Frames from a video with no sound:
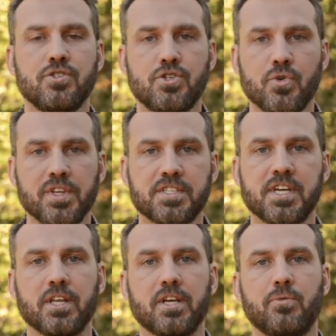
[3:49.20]
Doing this
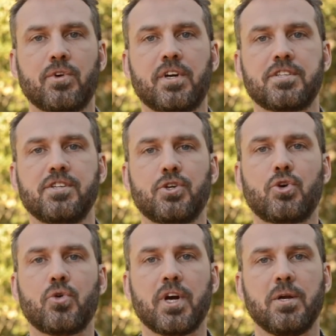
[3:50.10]
healing work, it's an
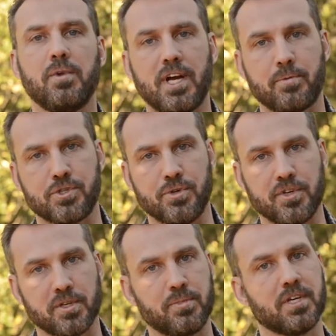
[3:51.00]
incredible
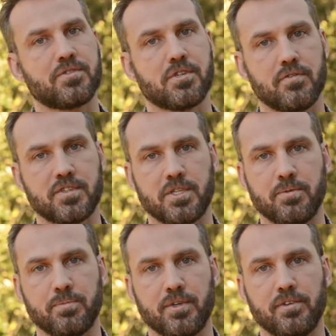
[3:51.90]
opportunity to be of service to
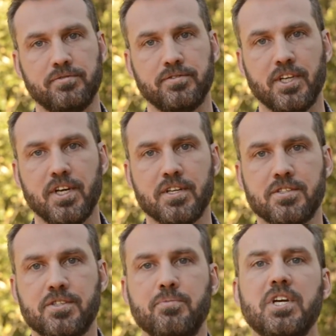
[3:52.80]
people.
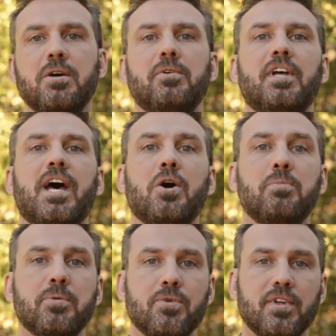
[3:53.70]
To be able to
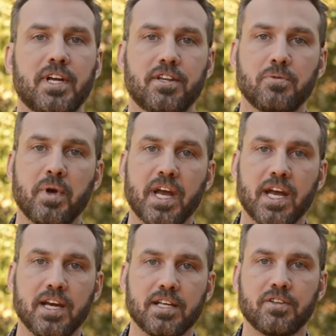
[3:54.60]
help people out of their
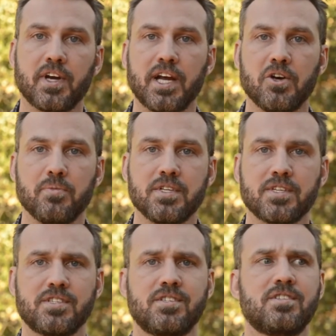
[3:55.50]
pain and their
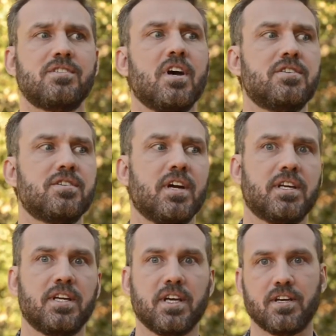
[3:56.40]
ailments is such a
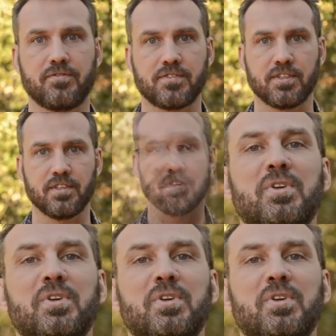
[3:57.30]
gift.